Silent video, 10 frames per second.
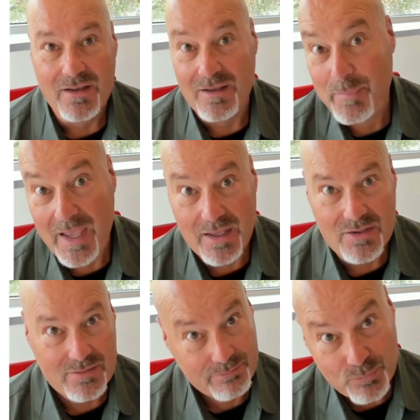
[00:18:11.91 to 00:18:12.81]
I pay
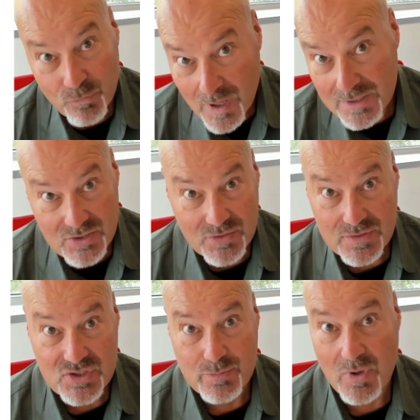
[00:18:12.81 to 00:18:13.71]
a
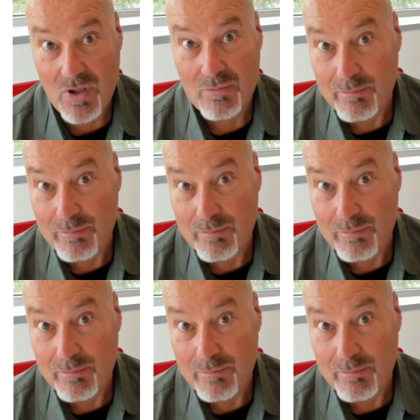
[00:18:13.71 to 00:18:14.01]
relatively small